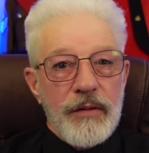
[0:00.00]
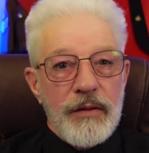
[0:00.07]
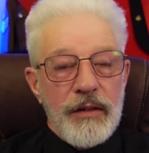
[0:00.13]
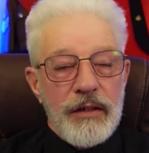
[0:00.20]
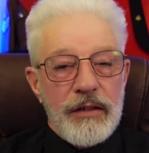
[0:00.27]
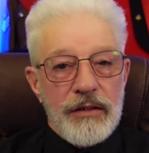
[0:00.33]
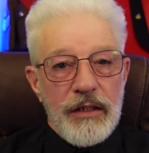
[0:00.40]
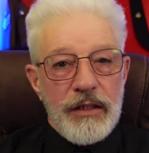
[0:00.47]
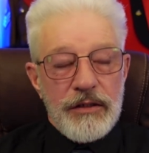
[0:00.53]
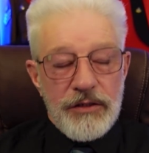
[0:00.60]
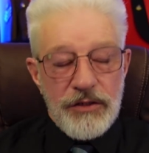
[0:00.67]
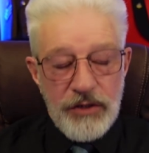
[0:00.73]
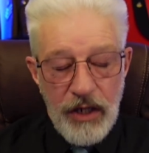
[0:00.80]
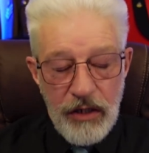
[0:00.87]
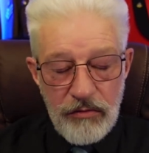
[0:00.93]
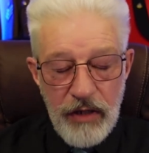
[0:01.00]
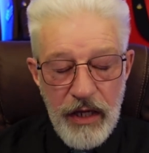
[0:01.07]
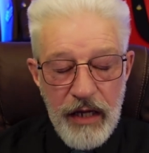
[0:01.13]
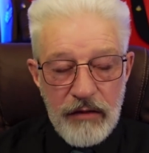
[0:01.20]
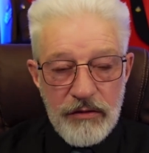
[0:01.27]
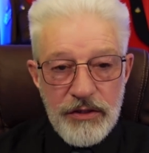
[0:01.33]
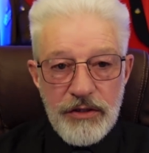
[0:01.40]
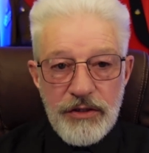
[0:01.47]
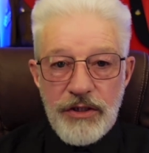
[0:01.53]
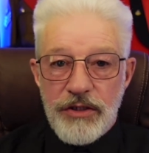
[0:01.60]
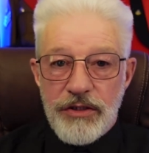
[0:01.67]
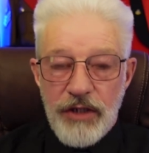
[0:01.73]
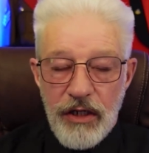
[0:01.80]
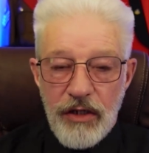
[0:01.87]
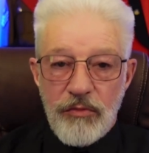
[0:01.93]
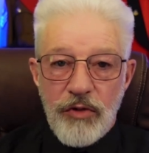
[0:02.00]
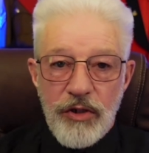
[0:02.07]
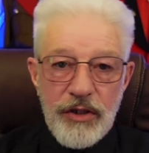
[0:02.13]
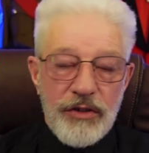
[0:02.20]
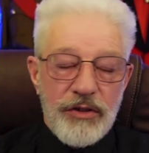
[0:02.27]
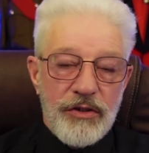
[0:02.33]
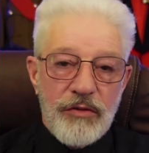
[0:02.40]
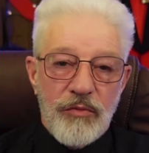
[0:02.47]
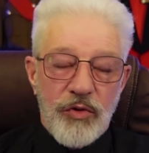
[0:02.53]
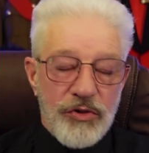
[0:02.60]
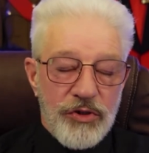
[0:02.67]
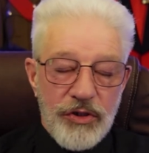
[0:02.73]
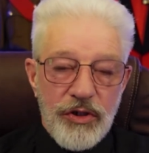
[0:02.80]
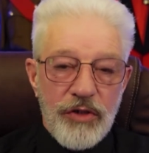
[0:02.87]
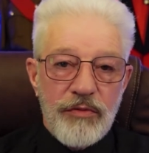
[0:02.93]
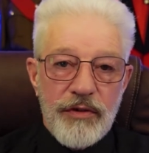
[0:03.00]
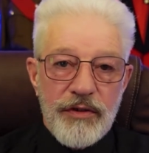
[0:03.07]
it's so loud, you just don't know what to do with